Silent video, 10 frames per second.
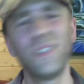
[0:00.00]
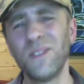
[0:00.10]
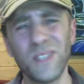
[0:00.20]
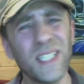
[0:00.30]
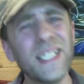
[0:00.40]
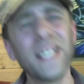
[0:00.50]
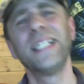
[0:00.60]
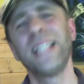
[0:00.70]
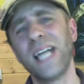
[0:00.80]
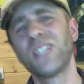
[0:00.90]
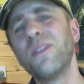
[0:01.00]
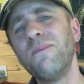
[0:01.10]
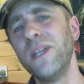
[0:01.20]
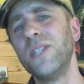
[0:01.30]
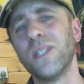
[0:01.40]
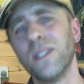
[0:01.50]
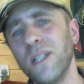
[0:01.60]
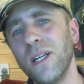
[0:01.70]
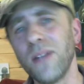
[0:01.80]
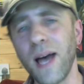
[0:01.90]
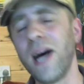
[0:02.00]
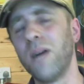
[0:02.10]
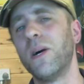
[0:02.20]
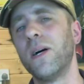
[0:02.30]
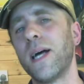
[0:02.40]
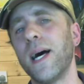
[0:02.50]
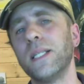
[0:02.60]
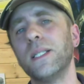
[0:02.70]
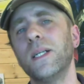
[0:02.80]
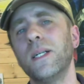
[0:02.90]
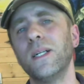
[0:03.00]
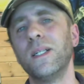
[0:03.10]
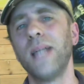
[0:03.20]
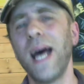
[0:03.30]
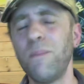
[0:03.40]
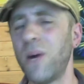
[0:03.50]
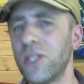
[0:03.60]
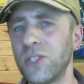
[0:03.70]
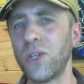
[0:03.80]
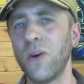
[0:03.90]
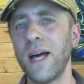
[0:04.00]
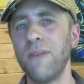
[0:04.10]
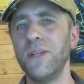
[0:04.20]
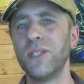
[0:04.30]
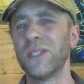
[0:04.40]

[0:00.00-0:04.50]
He lacks the vision that Auerbach had. Auerbach has got that vision,